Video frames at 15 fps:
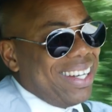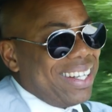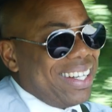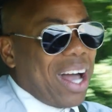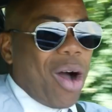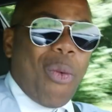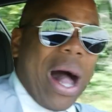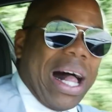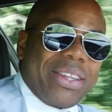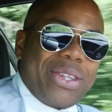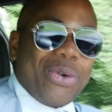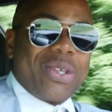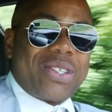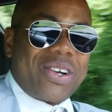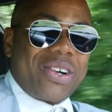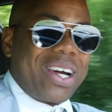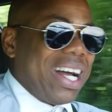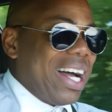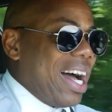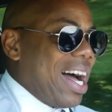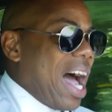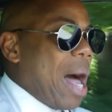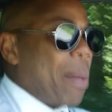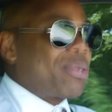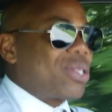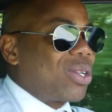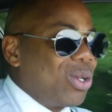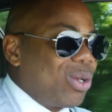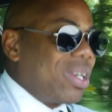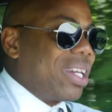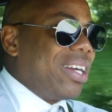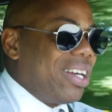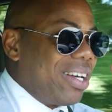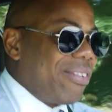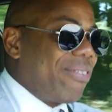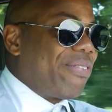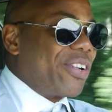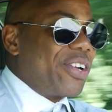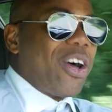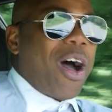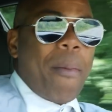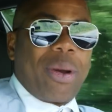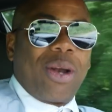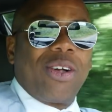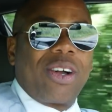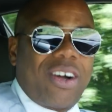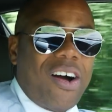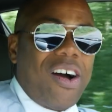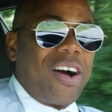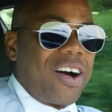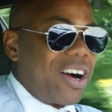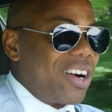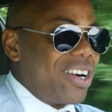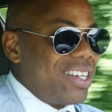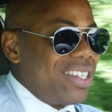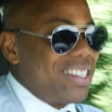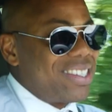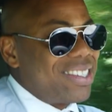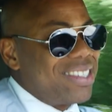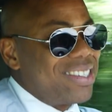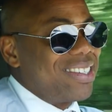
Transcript: Now, while those are absolutely phenomenal cars,